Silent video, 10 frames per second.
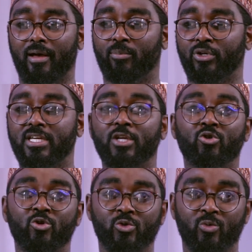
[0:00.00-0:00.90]

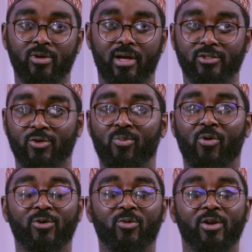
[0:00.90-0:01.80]
Potatoes at some
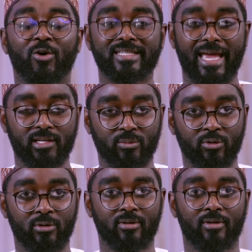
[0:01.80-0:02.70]
point were not
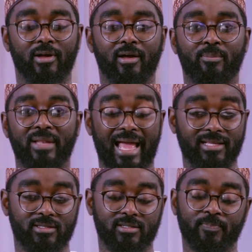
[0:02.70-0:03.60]
edible
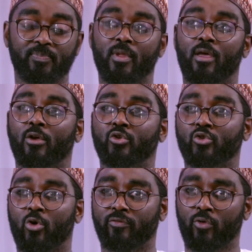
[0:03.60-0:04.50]
plants.
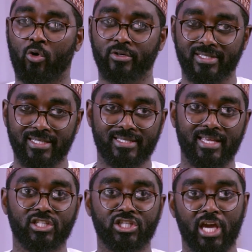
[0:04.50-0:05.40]
So of course these
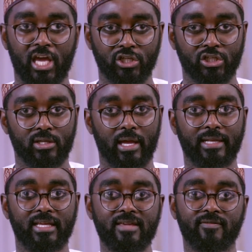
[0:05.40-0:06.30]
things changed,
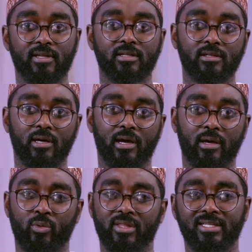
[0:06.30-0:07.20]
and even
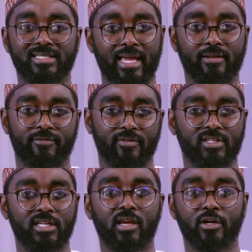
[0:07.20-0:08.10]
within 10,
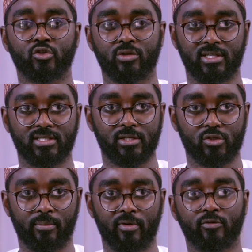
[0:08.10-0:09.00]
15 years you can see
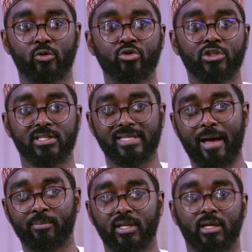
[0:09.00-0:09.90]
some evolutions
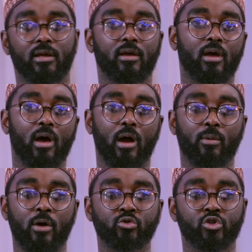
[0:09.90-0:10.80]
happening
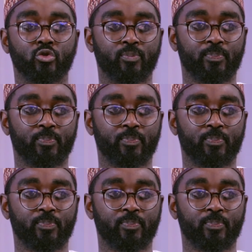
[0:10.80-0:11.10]
around you.